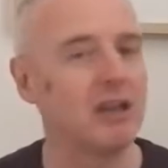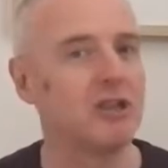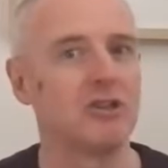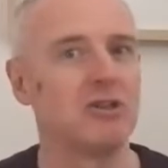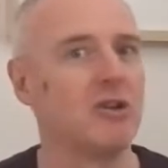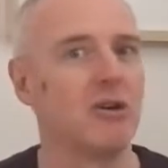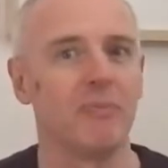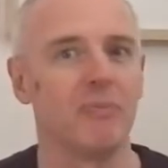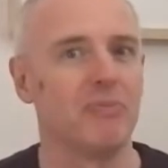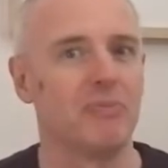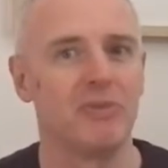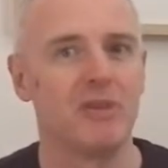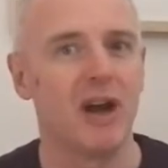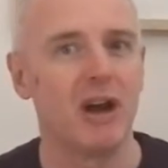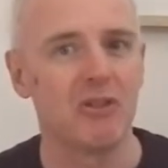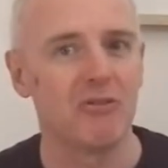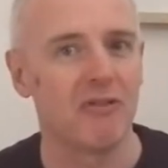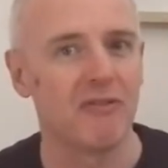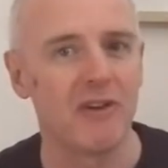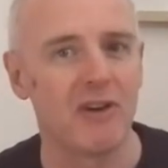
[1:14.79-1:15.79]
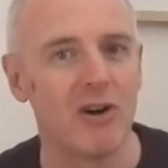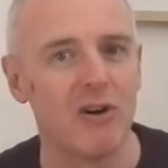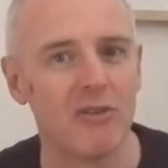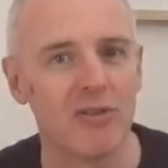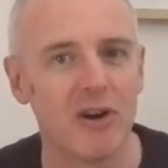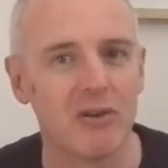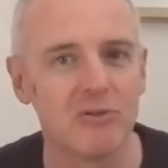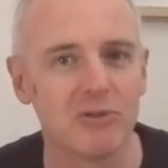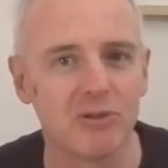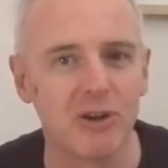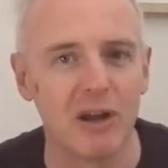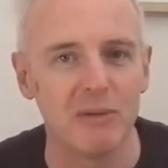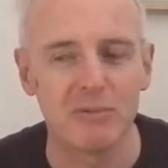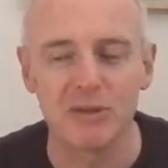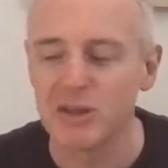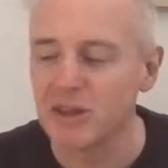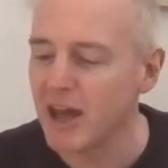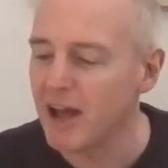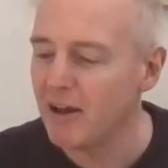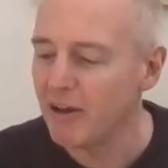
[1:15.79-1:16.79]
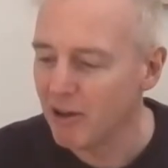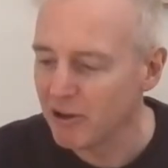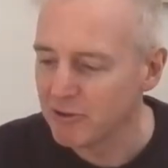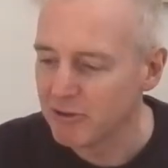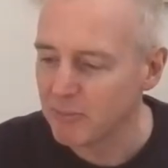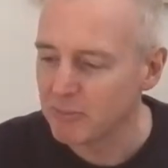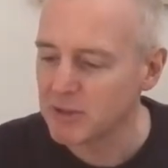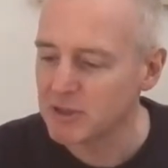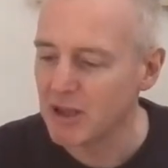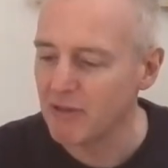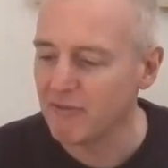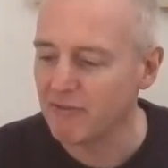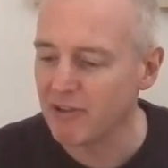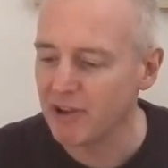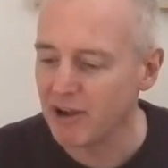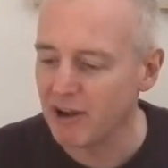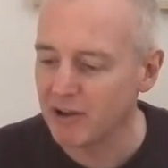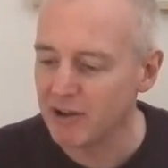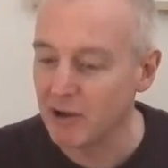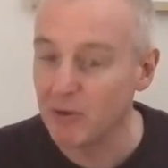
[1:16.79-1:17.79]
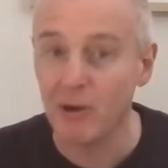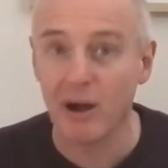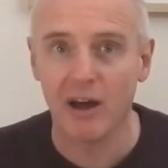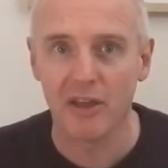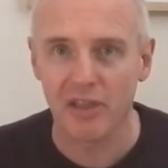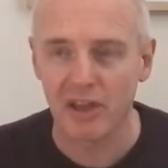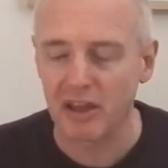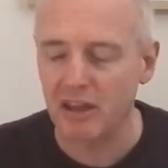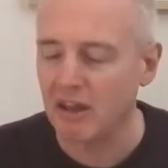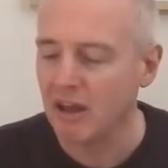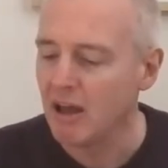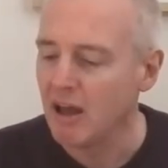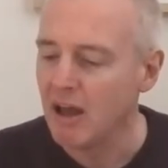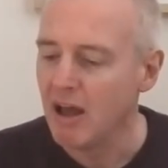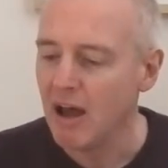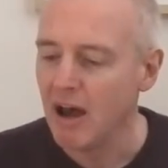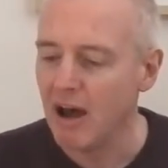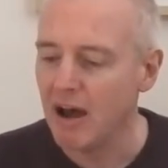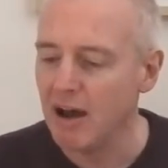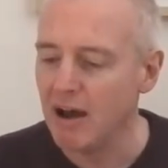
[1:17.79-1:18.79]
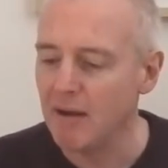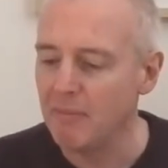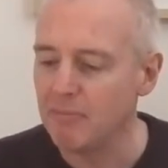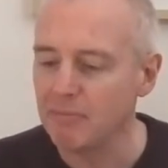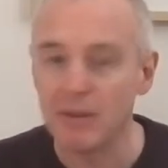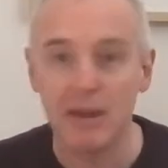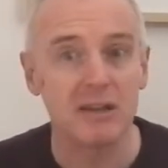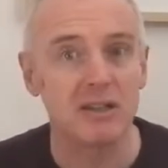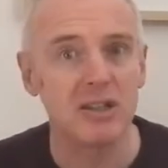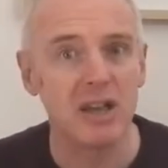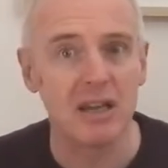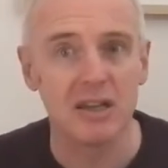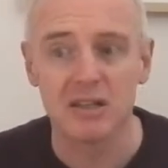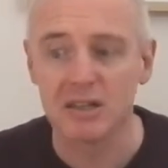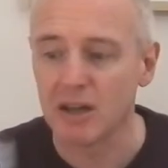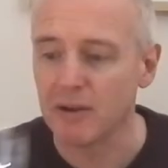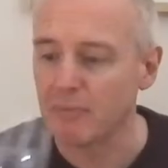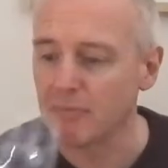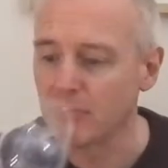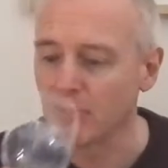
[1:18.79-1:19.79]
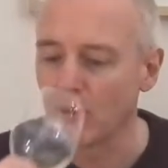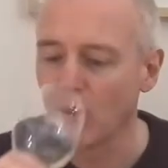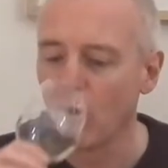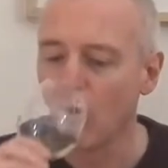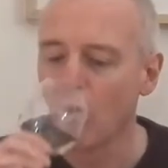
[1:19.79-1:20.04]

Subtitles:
It's not neither of those grapes in there, 100% Fiano, I think. Let's taste it.